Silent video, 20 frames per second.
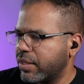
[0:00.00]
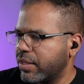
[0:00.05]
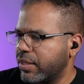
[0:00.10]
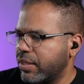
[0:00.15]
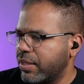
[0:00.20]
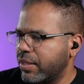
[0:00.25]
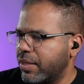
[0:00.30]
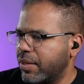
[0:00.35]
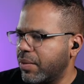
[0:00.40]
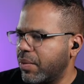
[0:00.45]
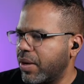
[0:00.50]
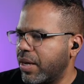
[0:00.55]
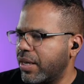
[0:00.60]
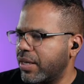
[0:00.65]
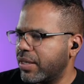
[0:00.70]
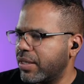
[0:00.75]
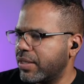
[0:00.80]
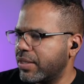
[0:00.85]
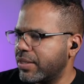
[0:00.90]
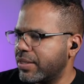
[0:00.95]
You know
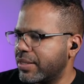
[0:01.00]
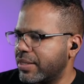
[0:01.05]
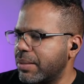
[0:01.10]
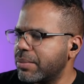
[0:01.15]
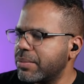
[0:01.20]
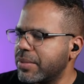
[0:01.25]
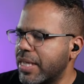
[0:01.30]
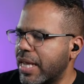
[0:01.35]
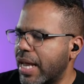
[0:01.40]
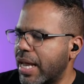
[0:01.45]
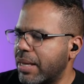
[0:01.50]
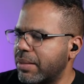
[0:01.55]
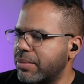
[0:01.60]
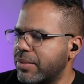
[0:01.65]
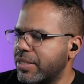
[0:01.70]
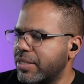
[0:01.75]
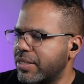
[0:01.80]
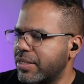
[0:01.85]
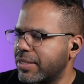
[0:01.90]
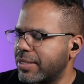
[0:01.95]
what?
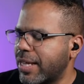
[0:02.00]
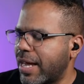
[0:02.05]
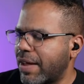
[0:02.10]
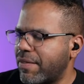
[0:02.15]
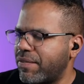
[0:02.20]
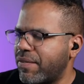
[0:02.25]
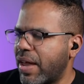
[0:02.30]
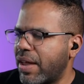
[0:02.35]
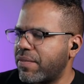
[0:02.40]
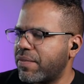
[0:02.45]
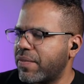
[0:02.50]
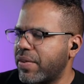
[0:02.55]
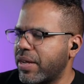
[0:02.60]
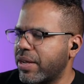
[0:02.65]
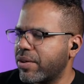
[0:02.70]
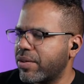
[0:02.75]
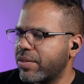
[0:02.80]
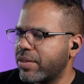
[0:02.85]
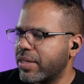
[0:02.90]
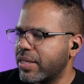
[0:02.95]
sometimes I fat
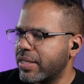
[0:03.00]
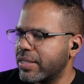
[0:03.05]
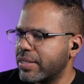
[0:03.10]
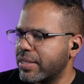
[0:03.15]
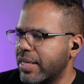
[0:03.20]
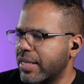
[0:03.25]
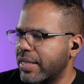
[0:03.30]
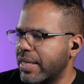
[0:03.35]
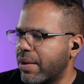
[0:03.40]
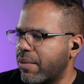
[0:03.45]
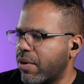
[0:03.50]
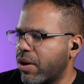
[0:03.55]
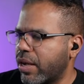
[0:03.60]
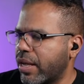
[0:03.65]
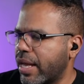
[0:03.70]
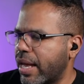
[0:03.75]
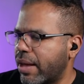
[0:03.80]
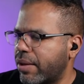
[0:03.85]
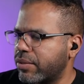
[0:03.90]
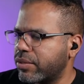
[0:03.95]
finger things and they
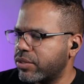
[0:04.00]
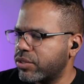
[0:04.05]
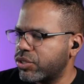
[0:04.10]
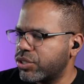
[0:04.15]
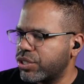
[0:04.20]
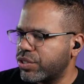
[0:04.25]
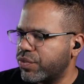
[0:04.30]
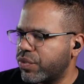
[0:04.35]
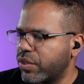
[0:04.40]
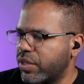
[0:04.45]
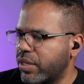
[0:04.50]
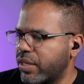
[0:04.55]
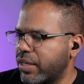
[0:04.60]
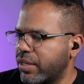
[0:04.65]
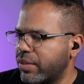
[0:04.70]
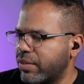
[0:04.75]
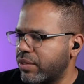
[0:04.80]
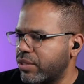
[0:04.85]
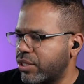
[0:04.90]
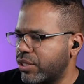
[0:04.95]
work out. So just for
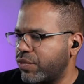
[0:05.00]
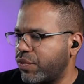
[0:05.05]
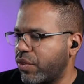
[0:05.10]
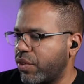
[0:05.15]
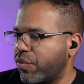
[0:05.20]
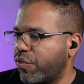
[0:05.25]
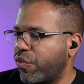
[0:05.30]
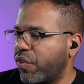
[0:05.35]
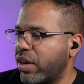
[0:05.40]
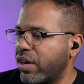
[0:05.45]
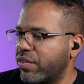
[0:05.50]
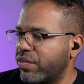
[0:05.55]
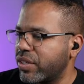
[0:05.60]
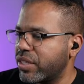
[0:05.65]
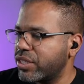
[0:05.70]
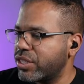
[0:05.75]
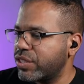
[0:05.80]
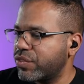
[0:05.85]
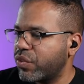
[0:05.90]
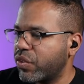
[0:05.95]
the fun of
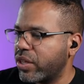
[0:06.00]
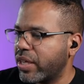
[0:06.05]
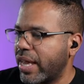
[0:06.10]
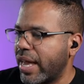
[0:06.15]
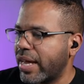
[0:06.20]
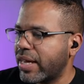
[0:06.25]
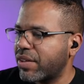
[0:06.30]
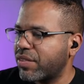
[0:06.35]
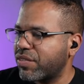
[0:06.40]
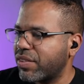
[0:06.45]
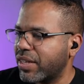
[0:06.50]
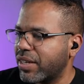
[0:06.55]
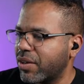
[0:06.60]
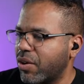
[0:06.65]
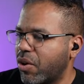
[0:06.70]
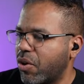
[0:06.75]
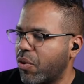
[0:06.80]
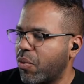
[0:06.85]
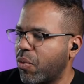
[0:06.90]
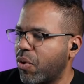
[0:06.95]
it, just for the heck of it,
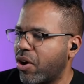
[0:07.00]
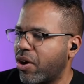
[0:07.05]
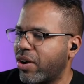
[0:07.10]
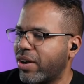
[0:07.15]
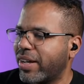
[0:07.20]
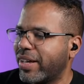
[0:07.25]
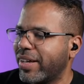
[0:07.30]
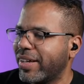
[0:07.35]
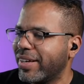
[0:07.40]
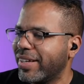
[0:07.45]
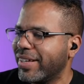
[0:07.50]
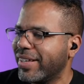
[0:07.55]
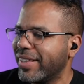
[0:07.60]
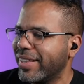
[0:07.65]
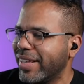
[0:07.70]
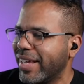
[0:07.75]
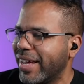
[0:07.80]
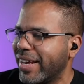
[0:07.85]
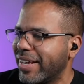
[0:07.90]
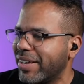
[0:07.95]
we're gonna
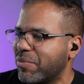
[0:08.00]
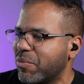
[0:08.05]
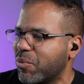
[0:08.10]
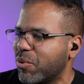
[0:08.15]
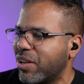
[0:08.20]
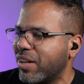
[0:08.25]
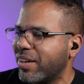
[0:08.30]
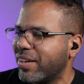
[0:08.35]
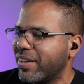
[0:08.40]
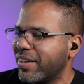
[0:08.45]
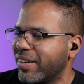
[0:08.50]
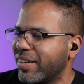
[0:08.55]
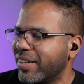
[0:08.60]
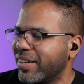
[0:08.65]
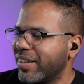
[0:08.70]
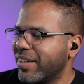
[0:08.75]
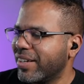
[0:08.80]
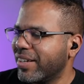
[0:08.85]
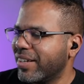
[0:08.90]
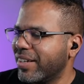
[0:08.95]
let it run
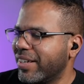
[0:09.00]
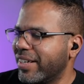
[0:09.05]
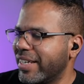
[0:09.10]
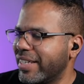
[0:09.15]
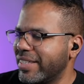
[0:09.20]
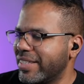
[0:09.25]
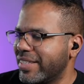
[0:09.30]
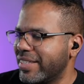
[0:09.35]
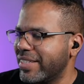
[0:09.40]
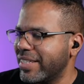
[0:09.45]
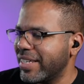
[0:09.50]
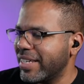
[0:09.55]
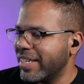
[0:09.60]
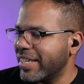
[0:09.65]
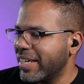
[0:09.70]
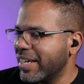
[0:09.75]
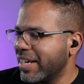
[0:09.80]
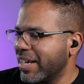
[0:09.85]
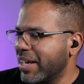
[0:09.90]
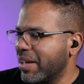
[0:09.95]
and
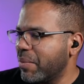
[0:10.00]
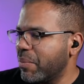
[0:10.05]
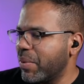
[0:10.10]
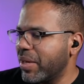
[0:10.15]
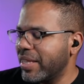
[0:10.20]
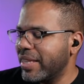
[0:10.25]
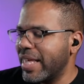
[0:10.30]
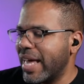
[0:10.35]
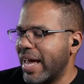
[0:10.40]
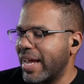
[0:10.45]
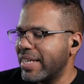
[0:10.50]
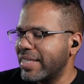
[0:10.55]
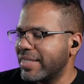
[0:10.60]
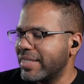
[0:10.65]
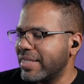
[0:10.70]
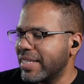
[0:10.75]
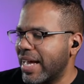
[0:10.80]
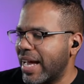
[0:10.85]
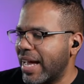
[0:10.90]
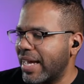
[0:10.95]
see. But that
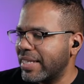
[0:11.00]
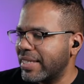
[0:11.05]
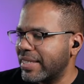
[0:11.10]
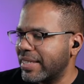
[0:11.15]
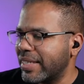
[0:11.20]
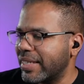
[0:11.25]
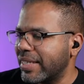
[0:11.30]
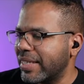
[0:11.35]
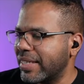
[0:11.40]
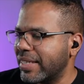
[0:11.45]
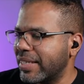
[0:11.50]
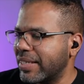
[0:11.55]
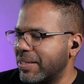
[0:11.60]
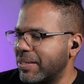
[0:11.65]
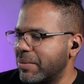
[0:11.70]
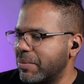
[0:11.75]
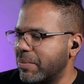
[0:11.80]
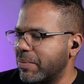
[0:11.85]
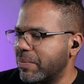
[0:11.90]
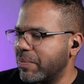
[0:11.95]
is not
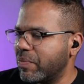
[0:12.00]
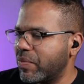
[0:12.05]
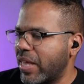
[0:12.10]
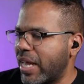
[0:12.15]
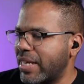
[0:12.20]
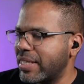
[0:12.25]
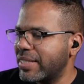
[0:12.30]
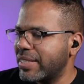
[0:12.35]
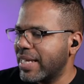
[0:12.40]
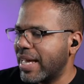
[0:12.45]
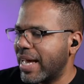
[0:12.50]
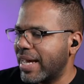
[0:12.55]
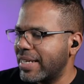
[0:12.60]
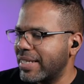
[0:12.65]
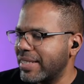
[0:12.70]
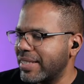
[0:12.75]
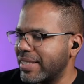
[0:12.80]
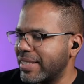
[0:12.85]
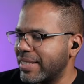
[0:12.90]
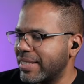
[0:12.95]

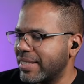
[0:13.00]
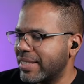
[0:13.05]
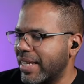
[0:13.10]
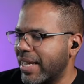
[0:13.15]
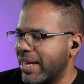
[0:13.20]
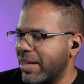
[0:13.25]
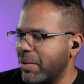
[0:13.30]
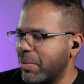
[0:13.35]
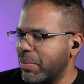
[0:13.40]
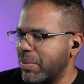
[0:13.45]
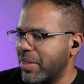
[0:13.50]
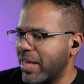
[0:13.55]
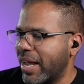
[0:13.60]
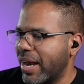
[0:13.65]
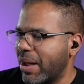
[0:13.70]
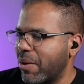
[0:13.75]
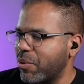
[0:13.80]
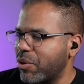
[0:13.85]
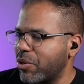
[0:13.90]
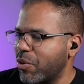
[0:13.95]
a setup that
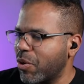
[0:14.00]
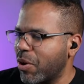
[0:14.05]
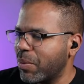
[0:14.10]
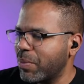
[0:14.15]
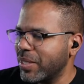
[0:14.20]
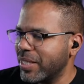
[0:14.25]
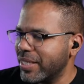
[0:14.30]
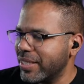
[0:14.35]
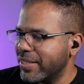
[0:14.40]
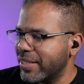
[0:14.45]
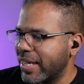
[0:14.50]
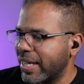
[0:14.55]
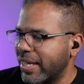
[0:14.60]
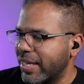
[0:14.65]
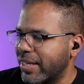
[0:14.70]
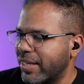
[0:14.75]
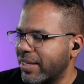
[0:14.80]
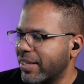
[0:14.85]
I would normally take.